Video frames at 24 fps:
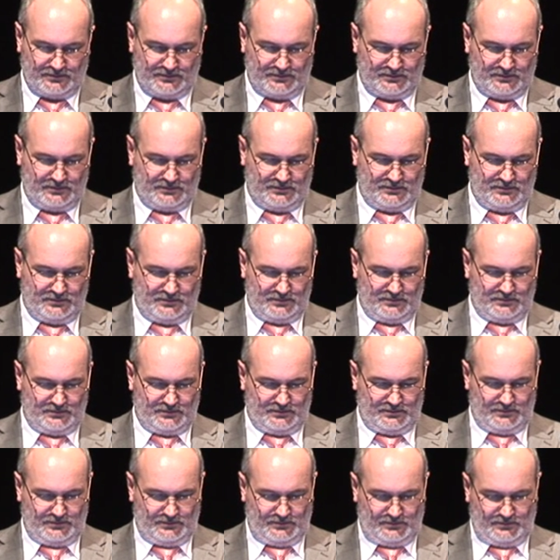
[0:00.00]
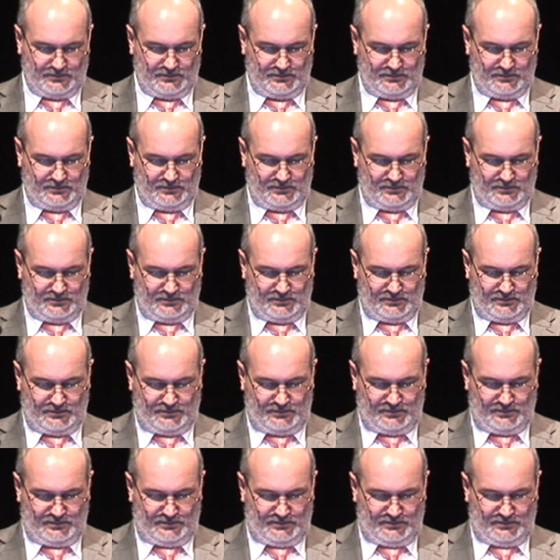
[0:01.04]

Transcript: (no one is talking)